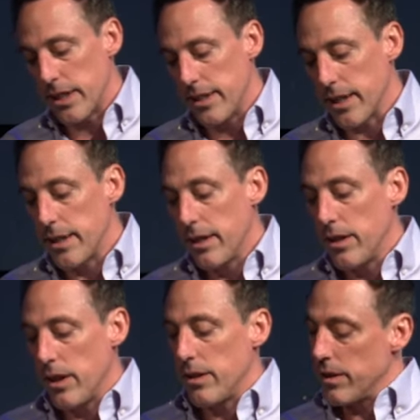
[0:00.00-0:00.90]
did.
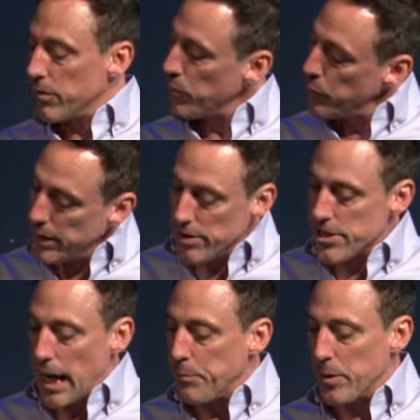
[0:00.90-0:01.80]
Weird
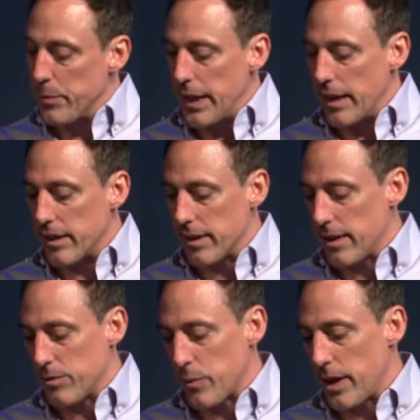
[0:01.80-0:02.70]
chapter break, and
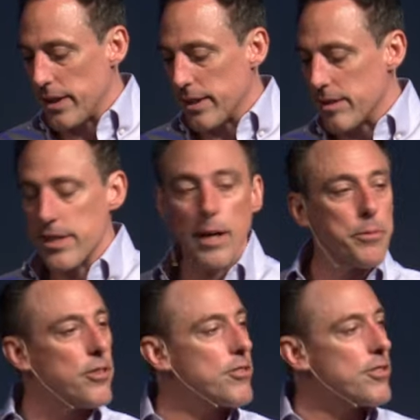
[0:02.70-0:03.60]
that's why I like the
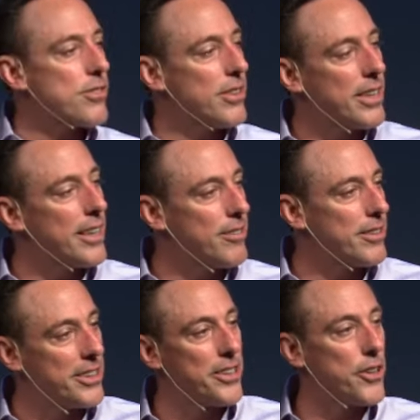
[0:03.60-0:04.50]
chapters, just in case you
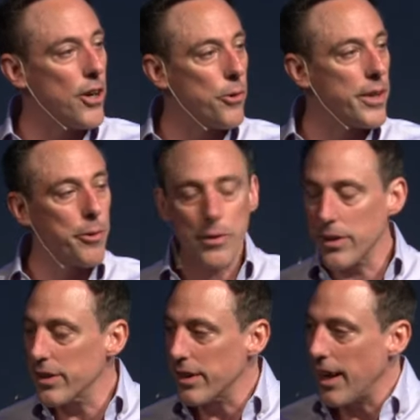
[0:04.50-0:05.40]
didn't know, they
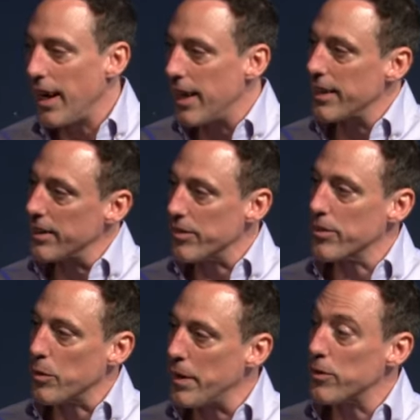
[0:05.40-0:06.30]
weren't added
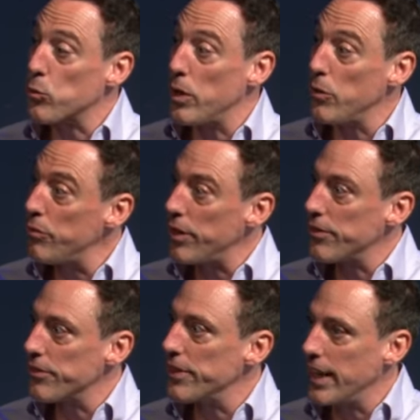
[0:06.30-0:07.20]
until about
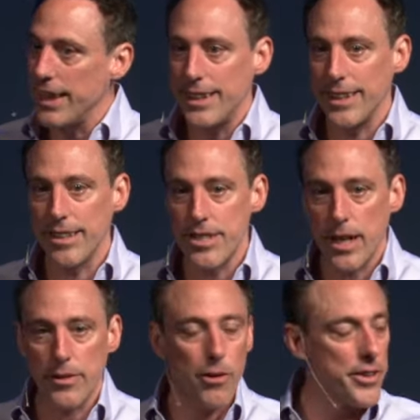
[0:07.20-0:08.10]
1200 AD. The
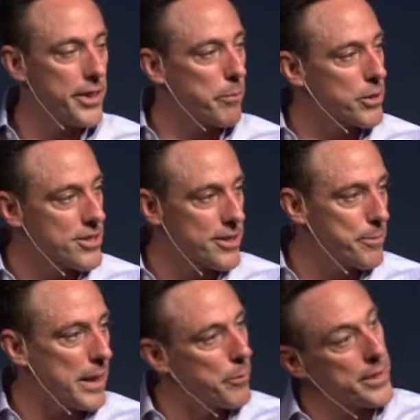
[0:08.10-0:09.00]
chap- all the numbers in your
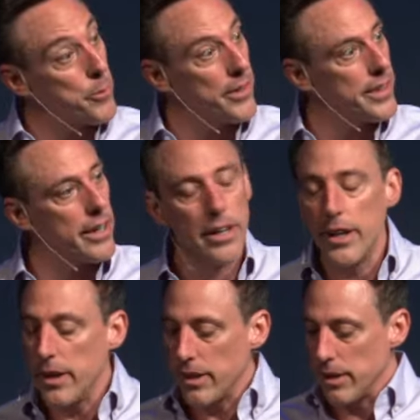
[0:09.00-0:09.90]
Bible, they weren't there.
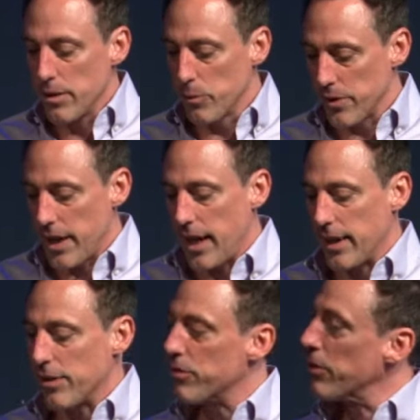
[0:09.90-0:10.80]
Neither were the
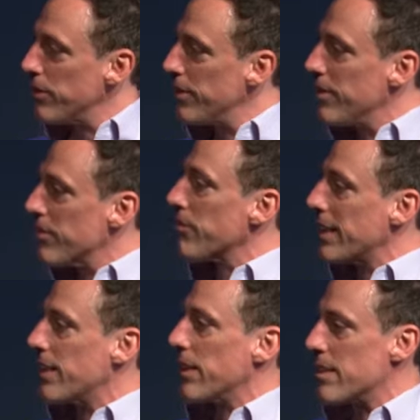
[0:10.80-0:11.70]
headings. So this is a
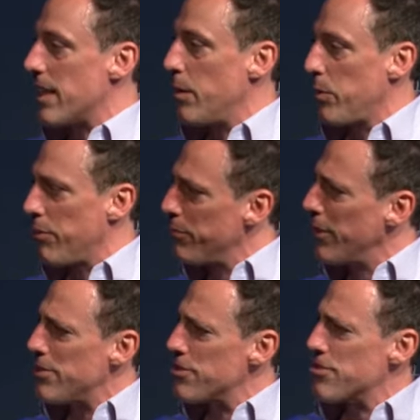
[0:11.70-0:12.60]
really good example of a
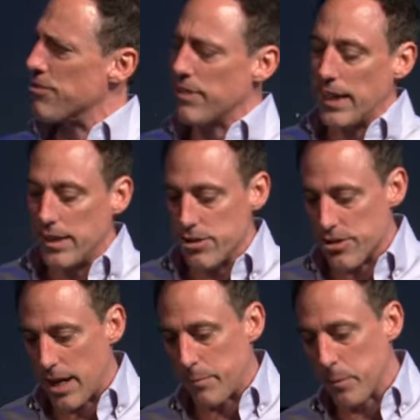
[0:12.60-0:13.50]
very strange
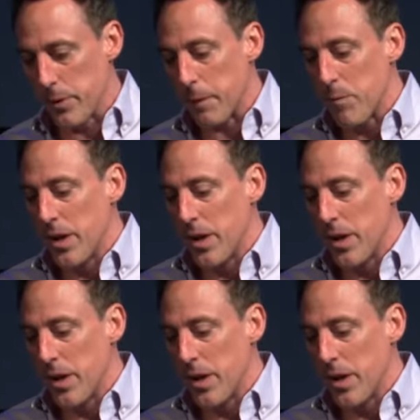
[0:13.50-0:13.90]
chapter break